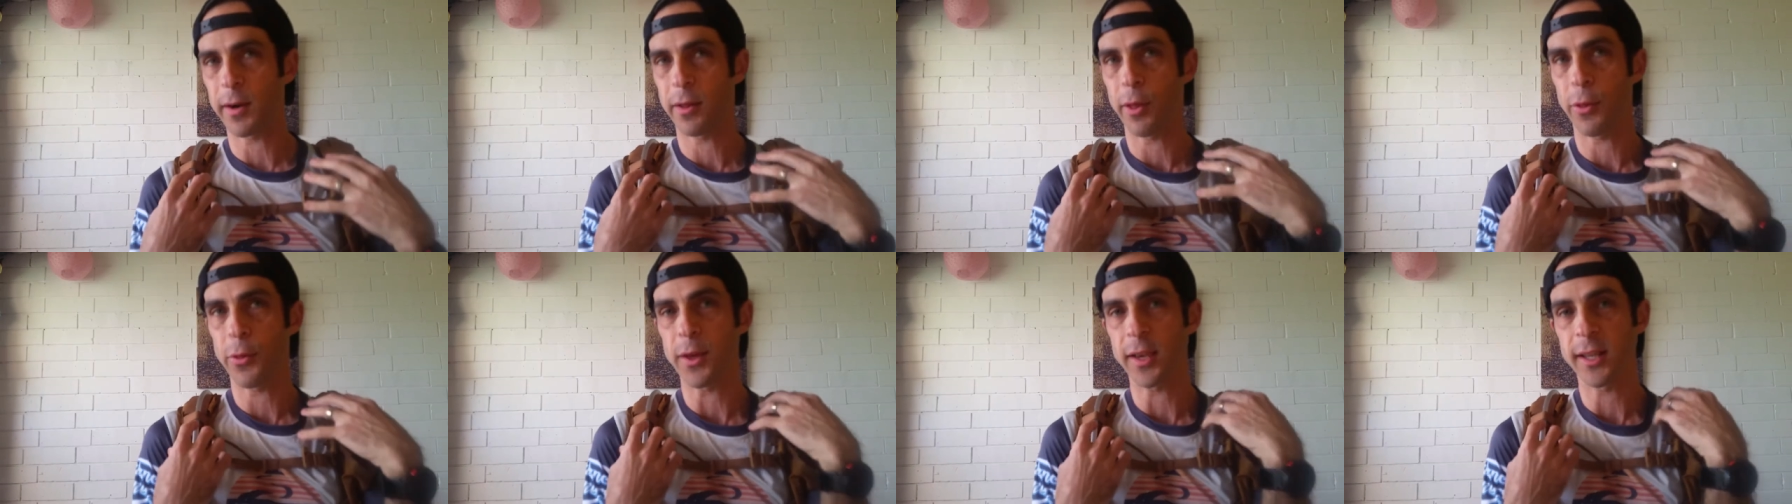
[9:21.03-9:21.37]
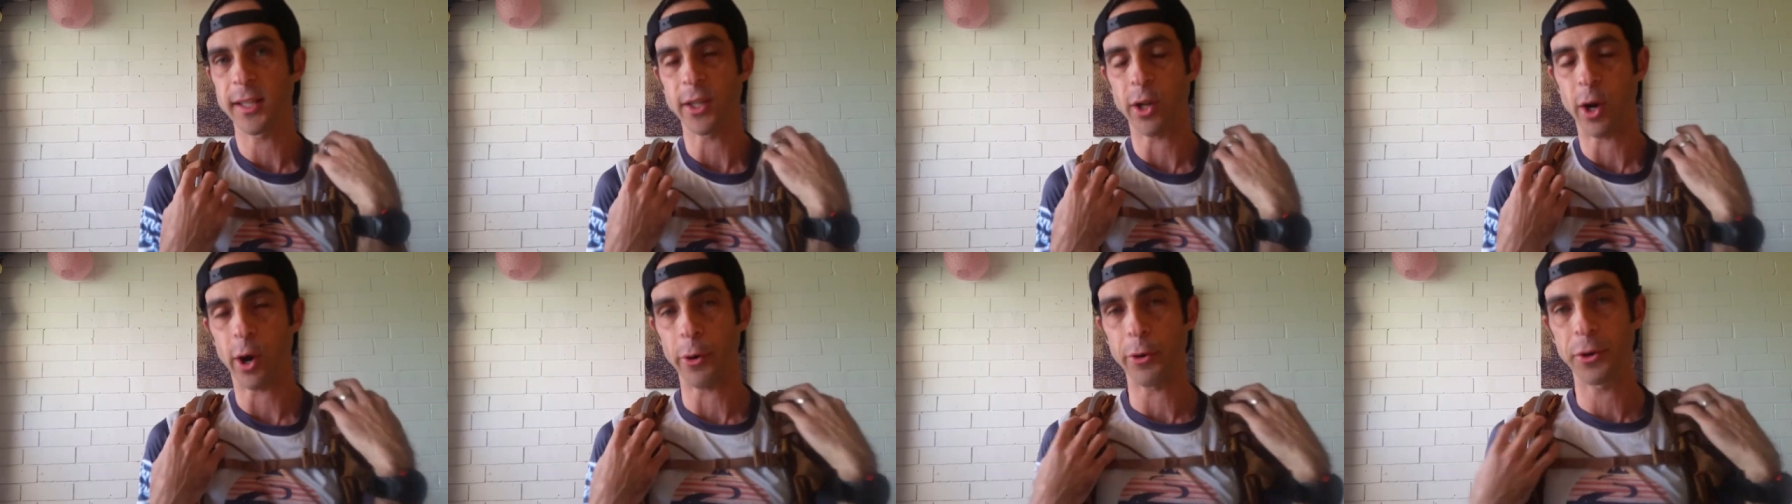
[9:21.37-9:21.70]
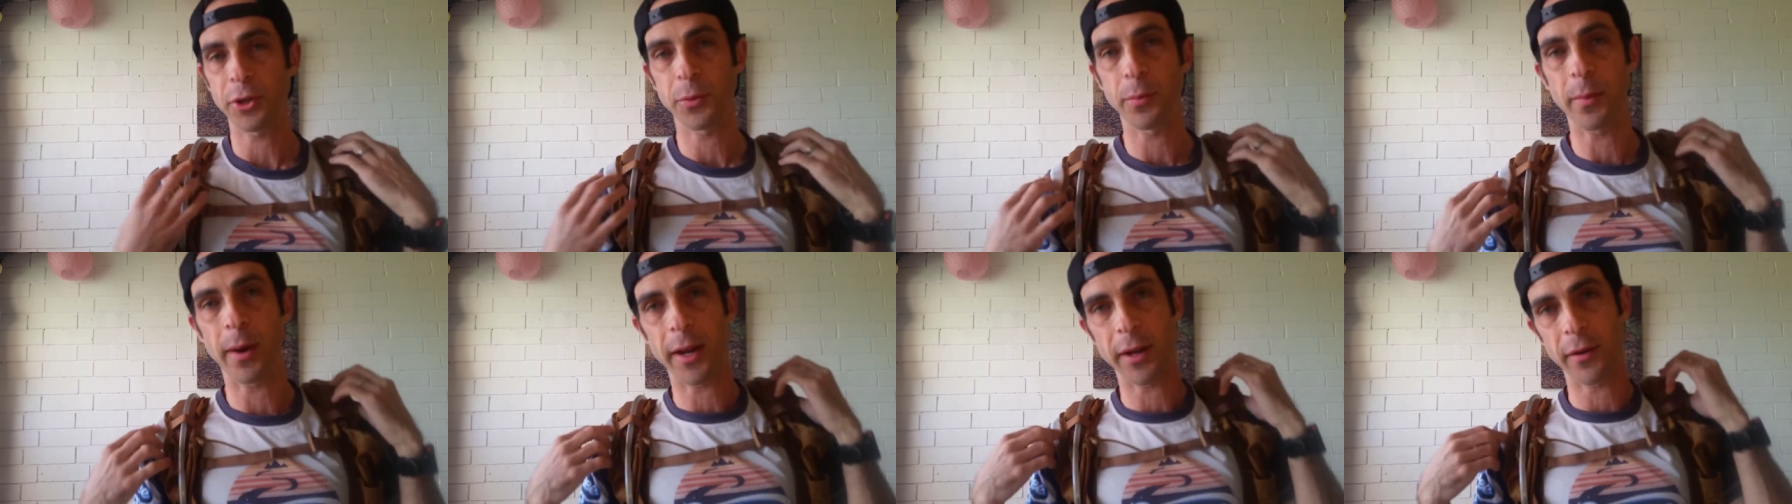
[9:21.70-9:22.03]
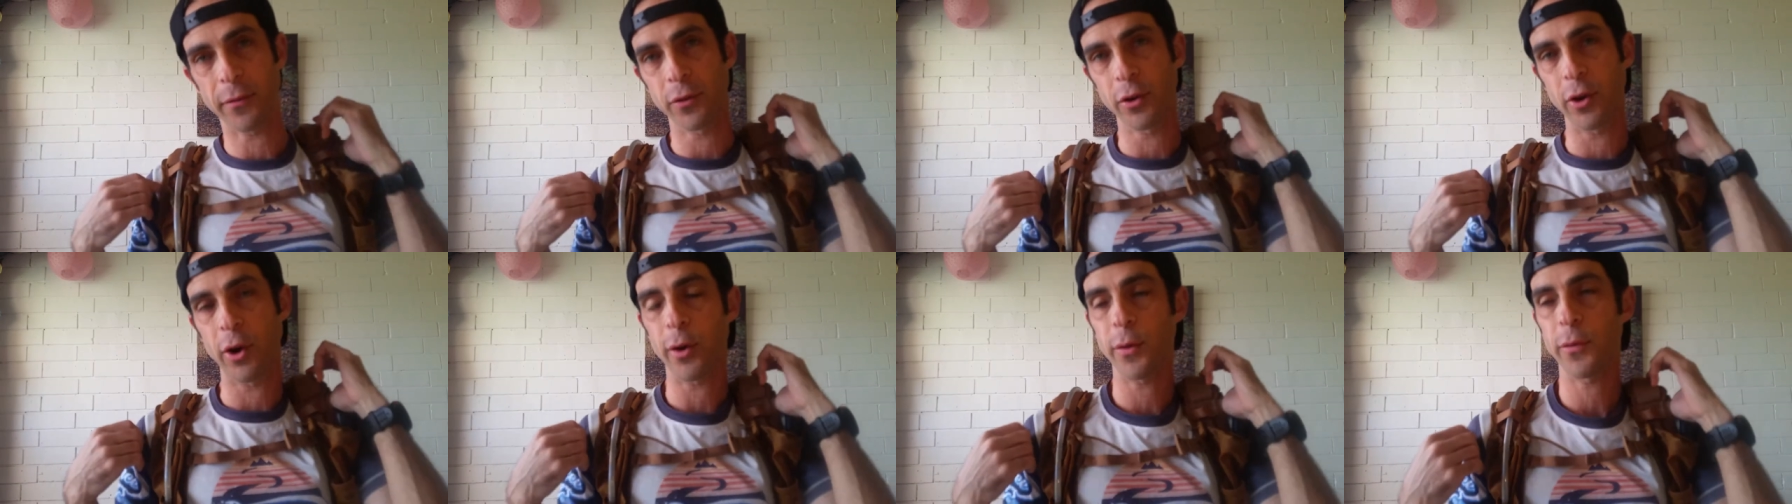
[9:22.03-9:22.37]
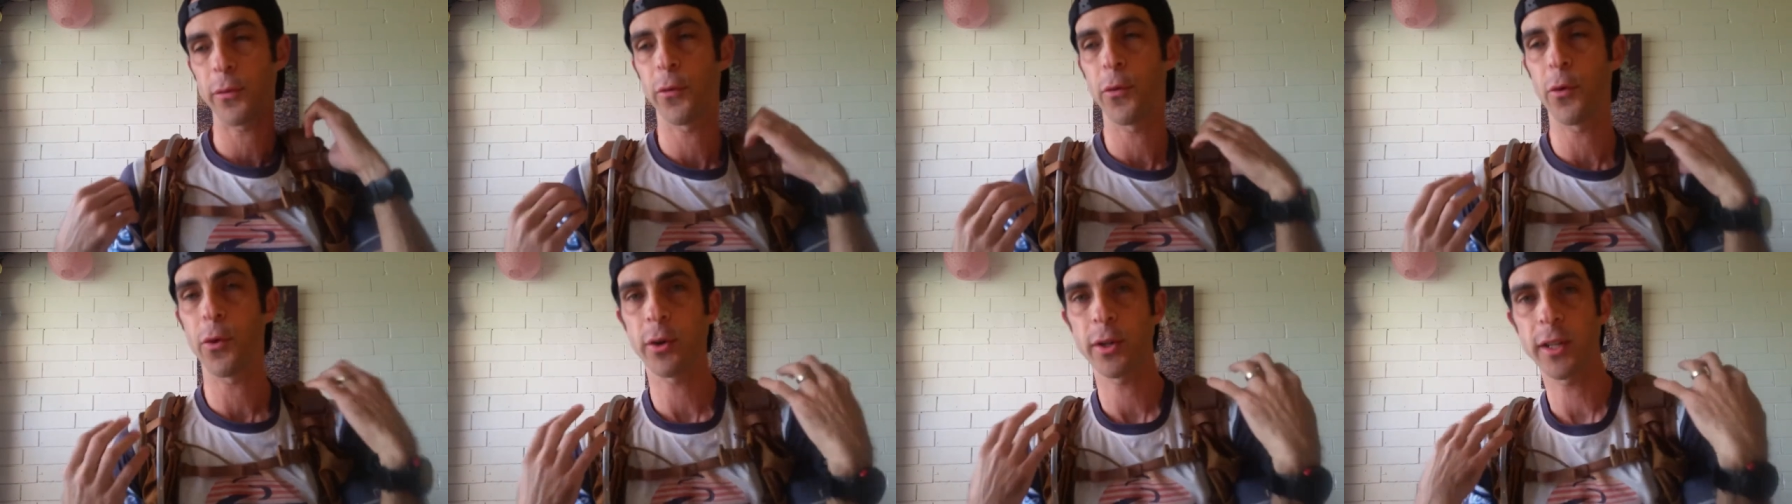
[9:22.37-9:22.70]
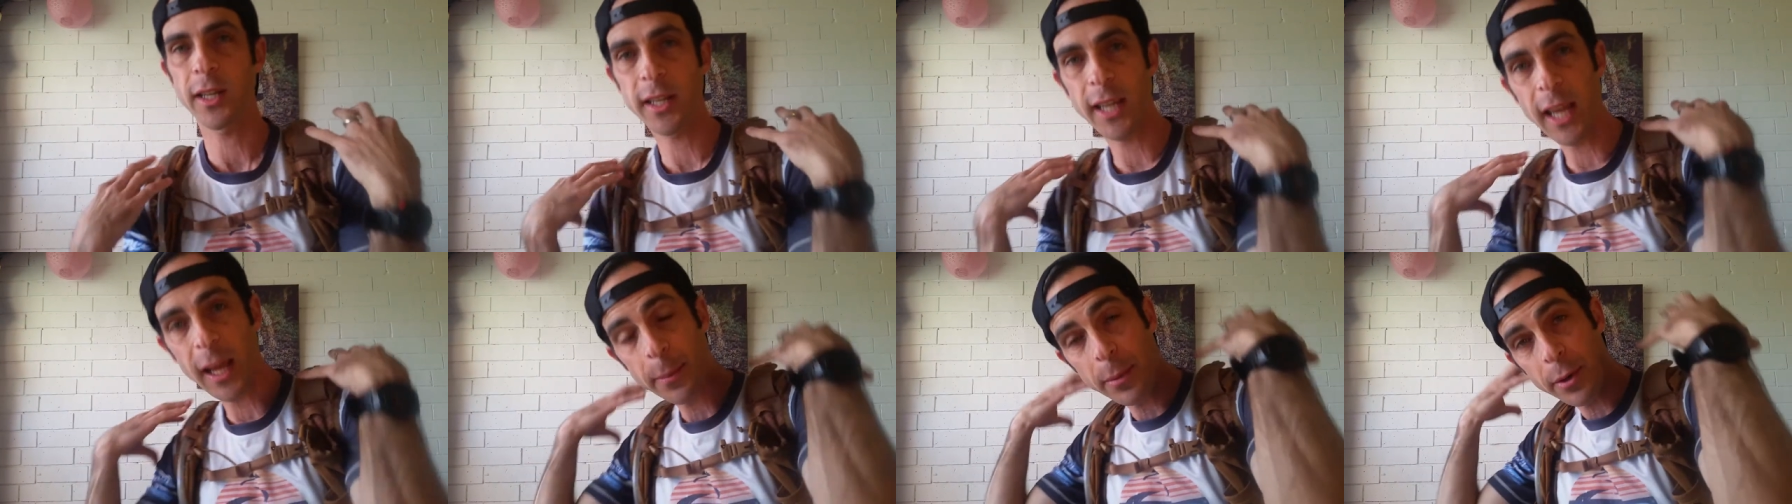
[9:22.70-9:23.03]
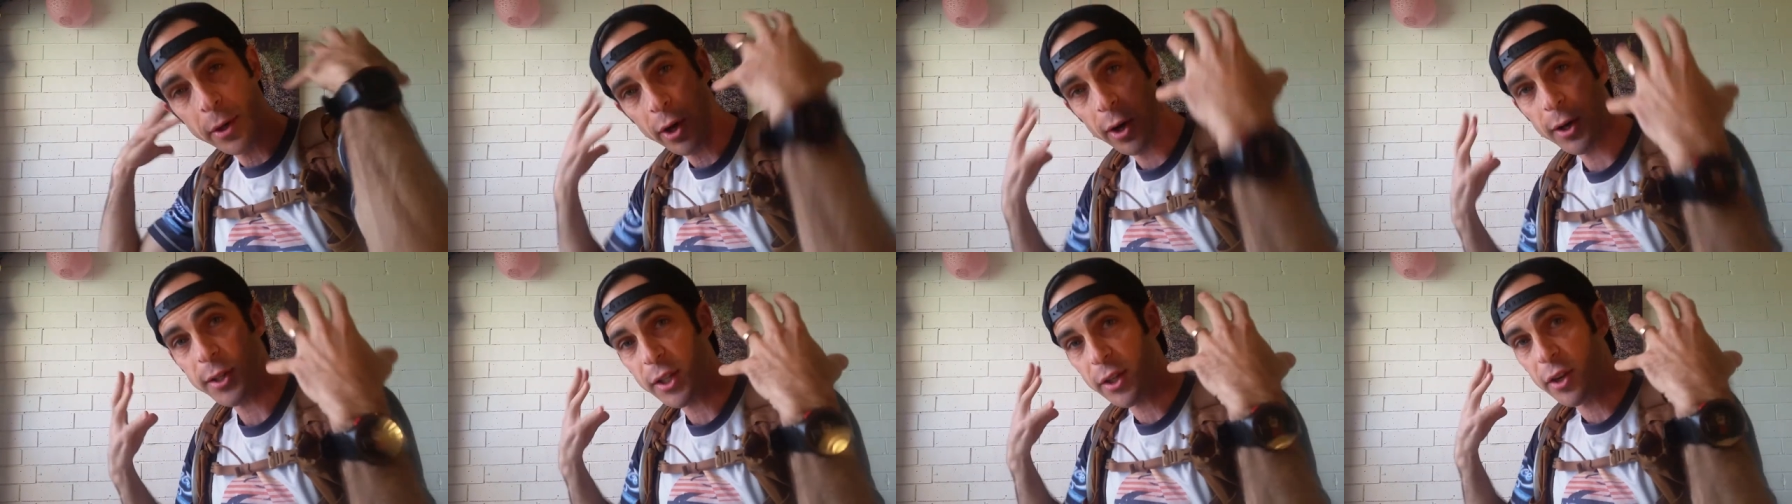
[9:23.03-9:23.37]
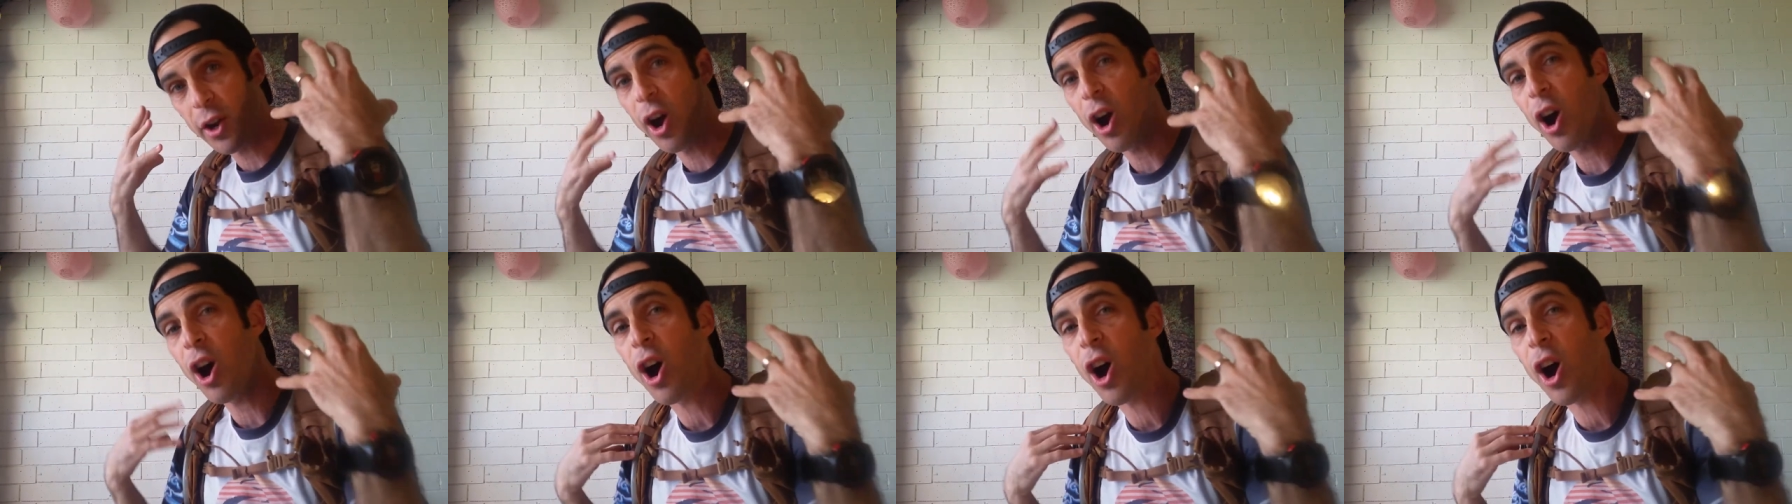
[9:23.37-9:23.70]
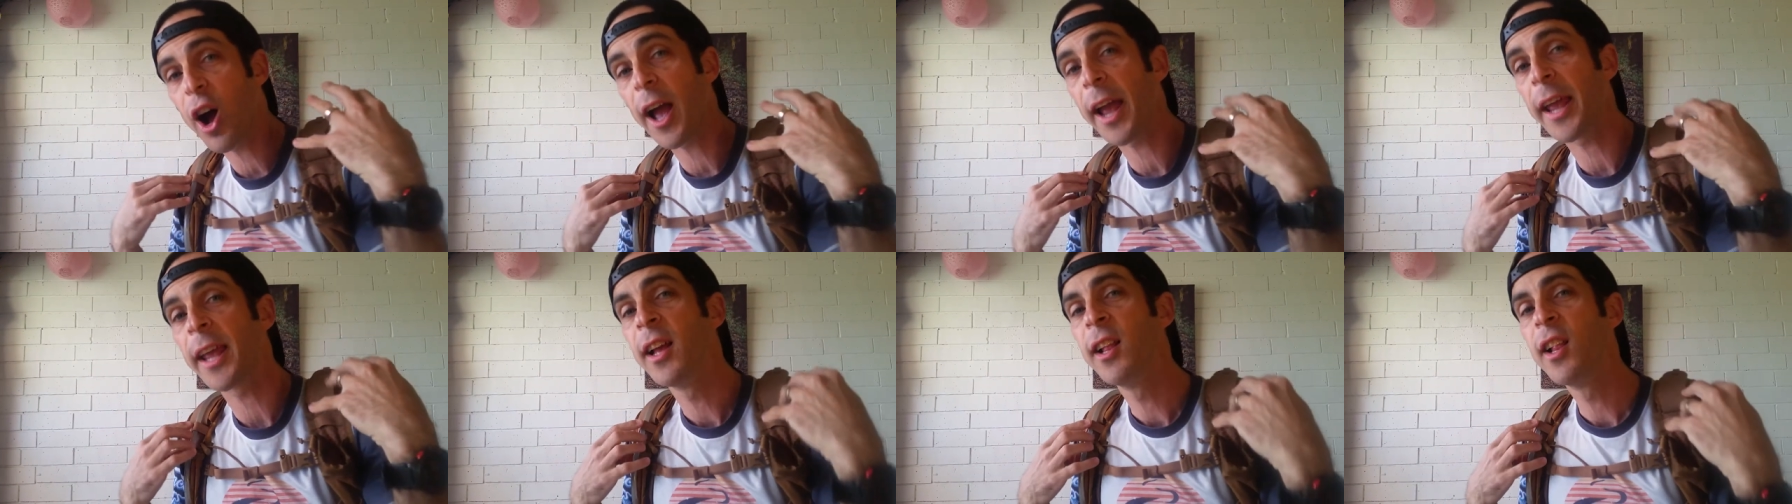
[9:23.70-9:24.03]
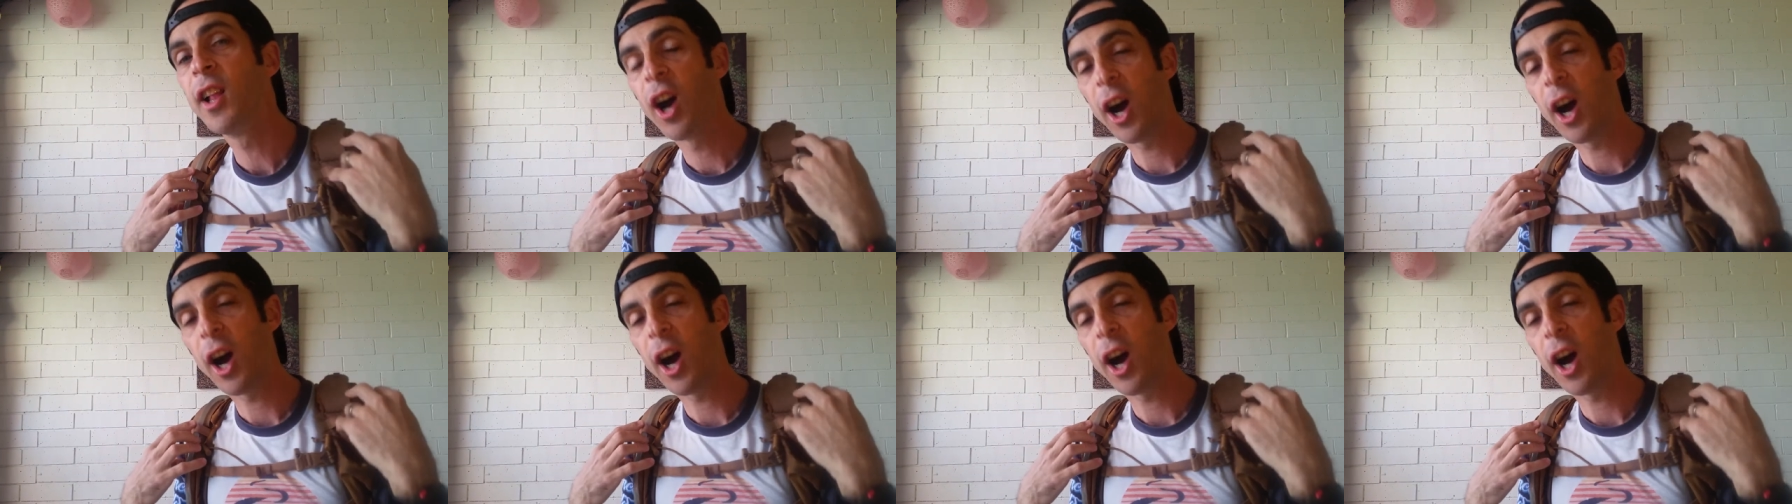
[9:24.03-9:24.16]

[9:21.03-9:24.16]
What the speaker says: of the things that Orange Mud have gone for, to keep it nice and high.